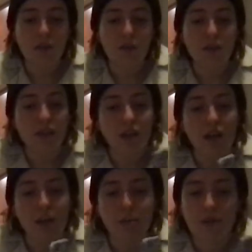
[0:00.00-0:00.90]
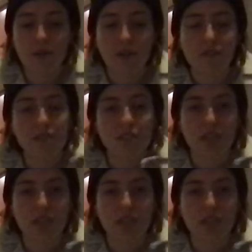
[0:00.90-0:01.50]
with a cup of tea.